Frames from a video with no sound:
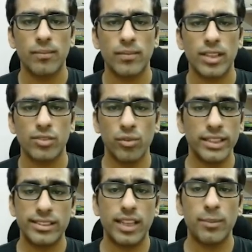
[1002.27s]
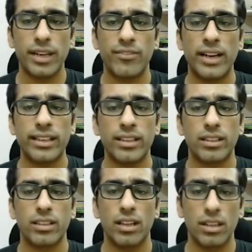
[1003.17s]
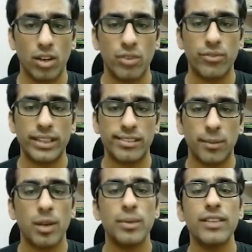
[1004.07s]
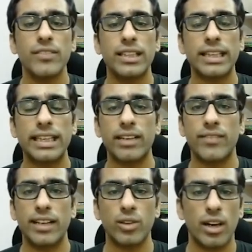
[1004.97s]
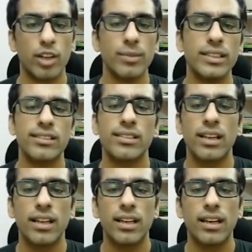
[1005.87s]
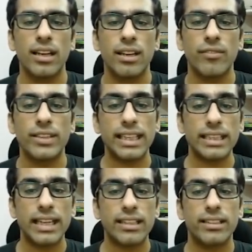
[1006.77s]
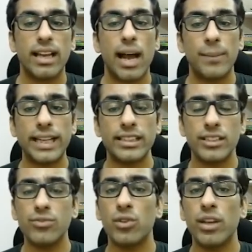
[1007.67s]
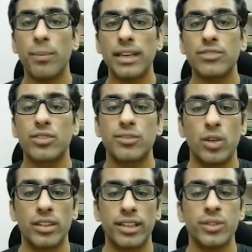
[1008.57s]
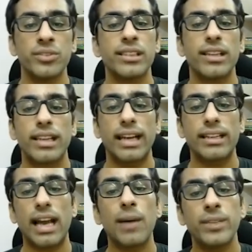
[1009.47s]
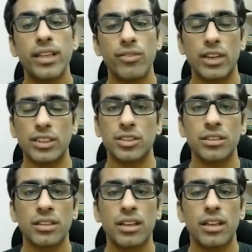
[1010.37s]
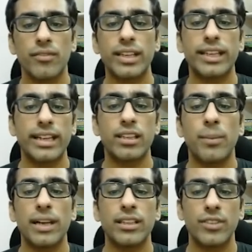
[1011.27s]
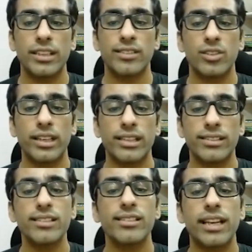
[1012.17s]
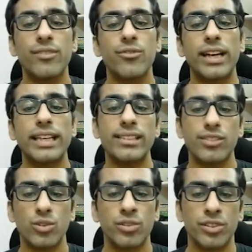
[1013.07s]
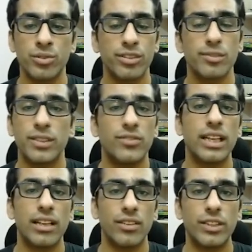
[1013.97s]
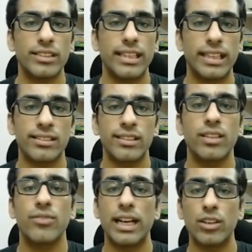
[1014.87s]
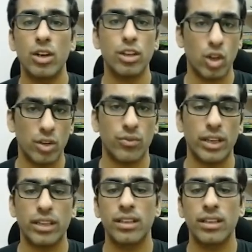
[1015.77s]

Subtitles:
So we start by defining a config subcommand with the key and value arguments. We then get the application folder path for small-get using the get_appdir function. We create the path if it does not exist, and finally store user-specific config settings in a file called config.